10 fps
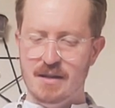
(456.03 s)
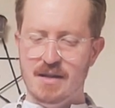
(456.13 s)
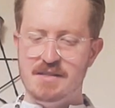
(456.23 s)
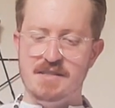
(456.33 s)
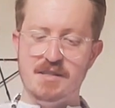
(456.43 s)

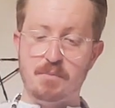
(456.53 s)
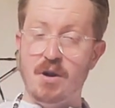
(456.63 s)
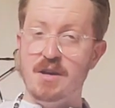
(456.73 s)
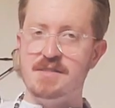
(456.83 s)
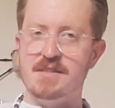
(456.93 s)
It's this
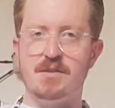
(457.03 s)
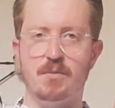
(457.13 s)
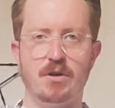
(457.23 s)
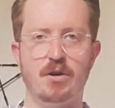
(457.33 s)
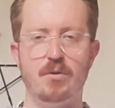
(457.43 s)
process that we're
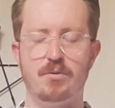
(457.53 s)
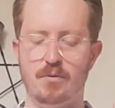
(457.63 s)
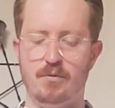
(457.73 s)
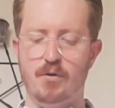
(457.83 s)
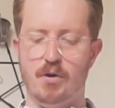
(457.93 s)
going to go through
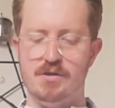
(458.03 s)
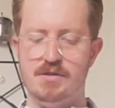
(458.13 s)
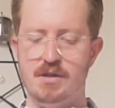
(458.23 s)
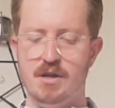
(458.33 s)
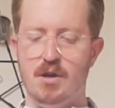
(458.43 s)

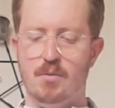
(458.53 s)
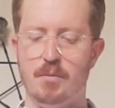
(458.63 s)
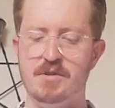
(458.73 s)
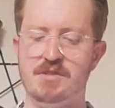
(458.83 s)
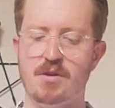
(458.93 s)
first, where
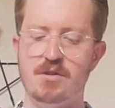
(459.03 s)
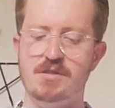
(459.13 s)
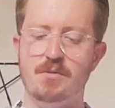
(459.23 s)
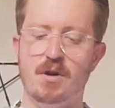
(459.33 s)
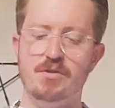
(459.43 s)
we start
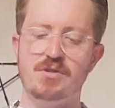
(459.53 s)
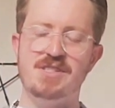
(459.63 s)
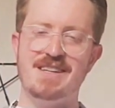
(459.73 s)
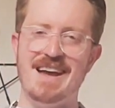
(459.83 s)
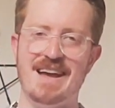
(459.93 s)
to
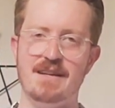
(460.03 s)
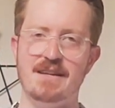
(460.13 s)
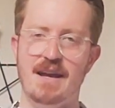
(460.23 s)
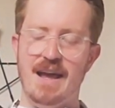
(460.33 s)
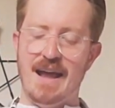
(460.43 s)
understand
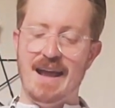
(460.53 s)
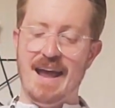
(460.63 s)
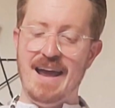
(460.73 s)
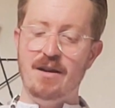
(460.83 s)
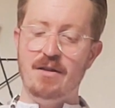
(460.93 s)
and
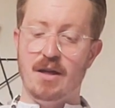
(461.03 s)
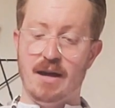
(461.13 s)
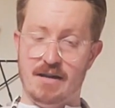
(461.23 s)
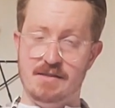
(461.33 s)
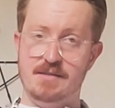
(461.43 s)

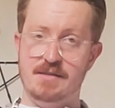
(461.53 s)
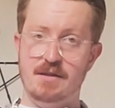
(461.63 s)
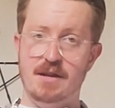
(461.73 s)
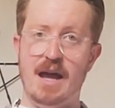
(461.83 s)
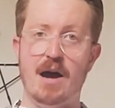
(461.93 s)
analyze
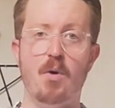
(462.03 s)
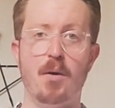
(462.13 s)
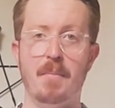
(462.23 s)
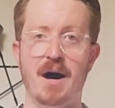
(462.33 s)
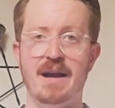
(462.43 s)
how our
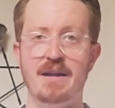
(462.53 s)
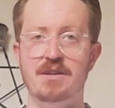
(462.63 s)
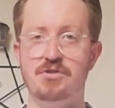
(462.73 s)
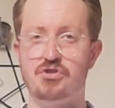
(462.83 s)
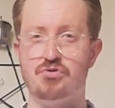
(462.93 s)
mind
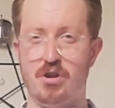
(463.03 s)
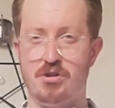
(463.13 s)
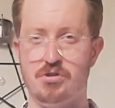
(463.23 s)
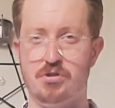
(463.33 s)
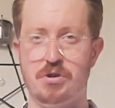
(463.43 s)
is
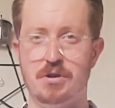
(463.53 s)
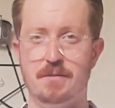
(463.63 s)
structured.